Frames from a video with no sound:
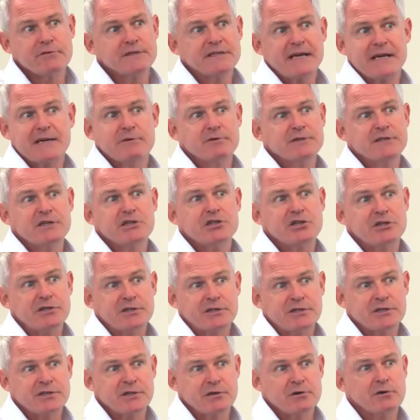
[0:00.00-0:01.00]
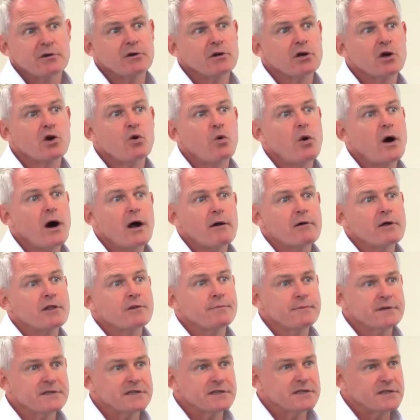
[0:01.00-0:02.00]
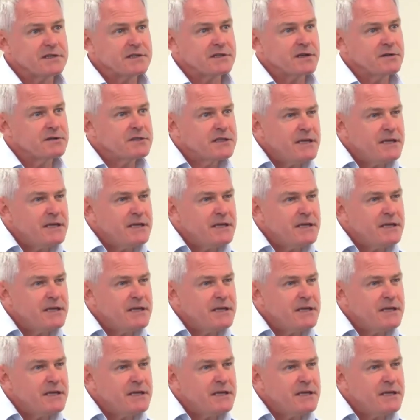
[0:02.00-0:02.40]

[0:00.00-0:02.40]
trends that I'm noticing